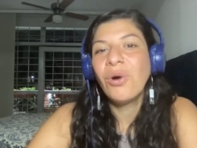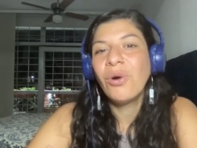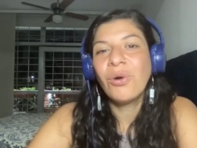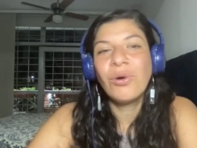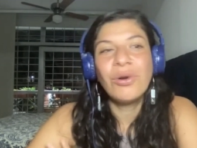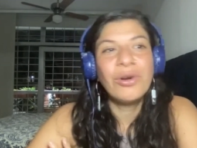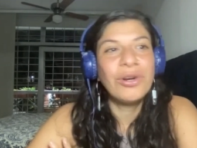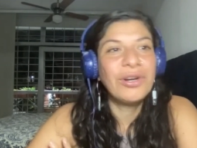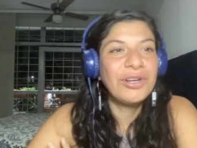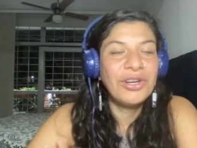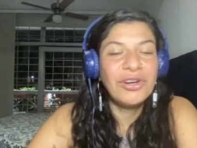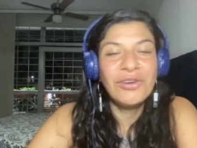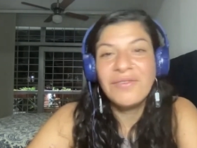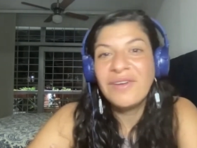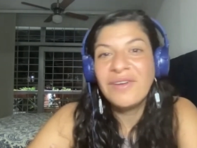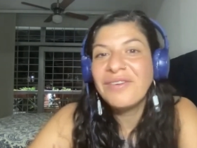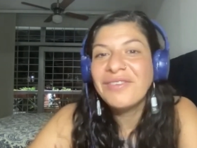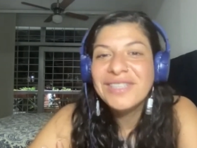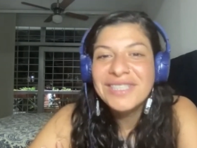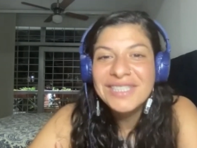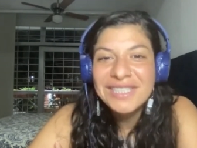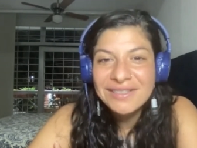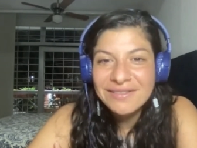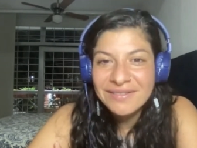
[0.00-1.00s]
or your
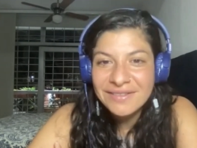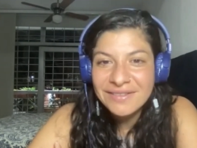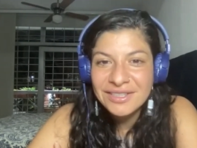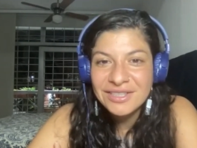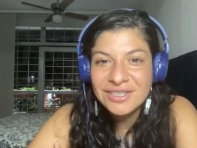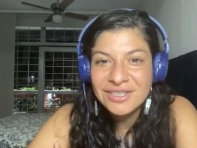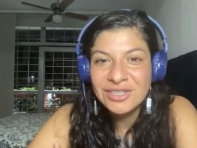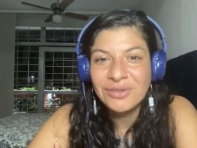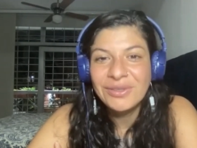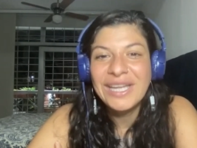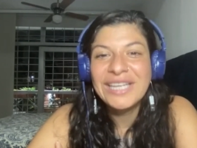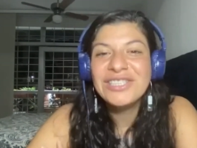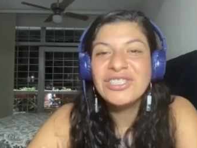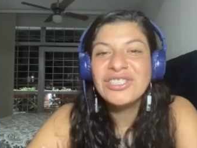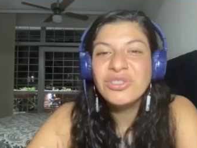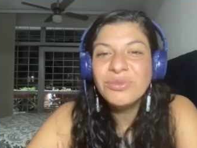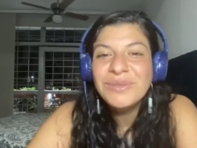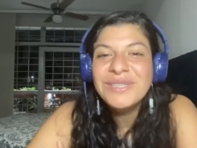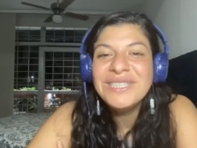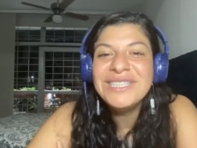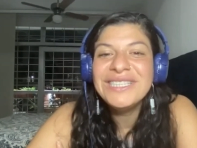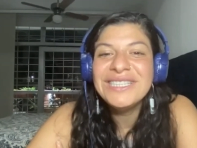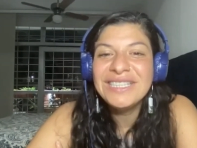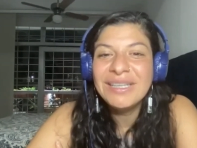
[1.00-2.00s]
favorite TV show, like
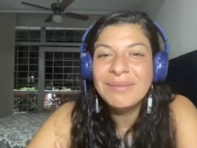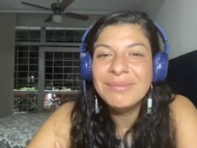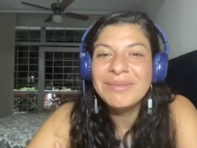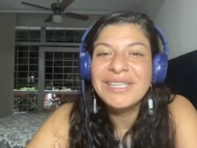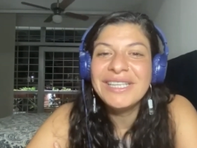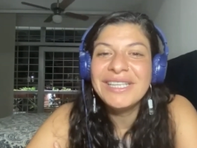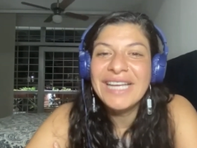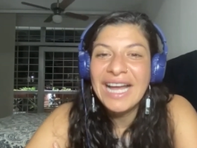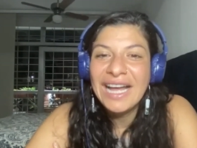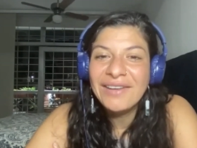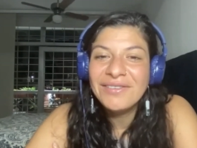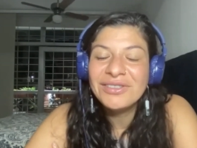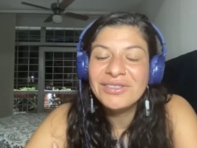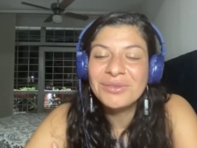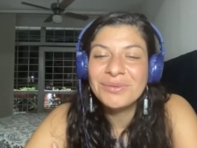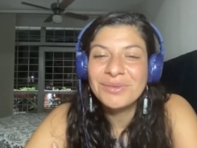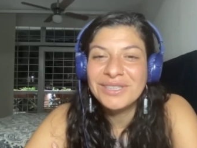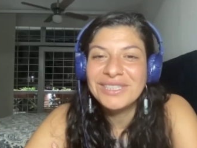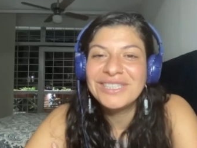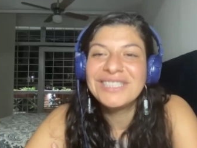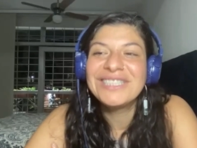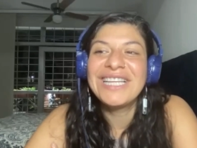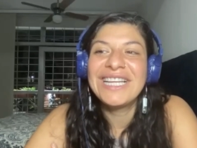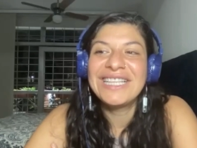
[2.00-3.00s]
doing something
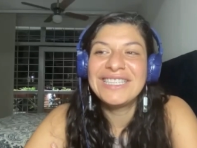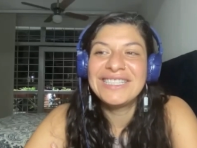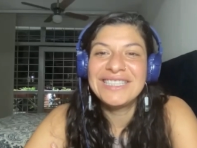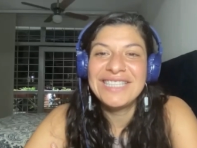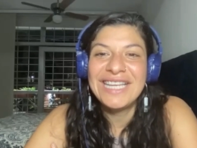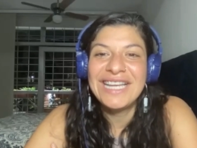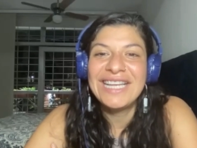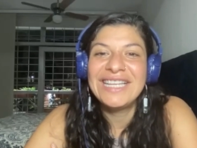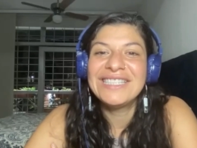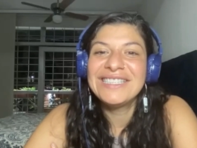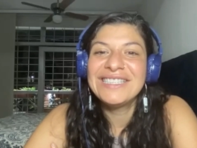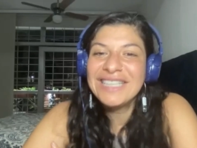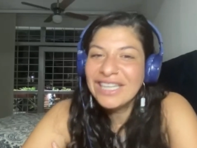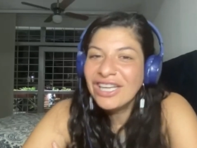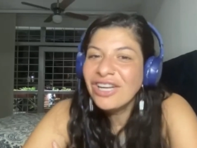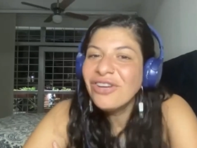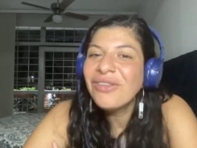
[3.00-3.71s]
afterwards that says like,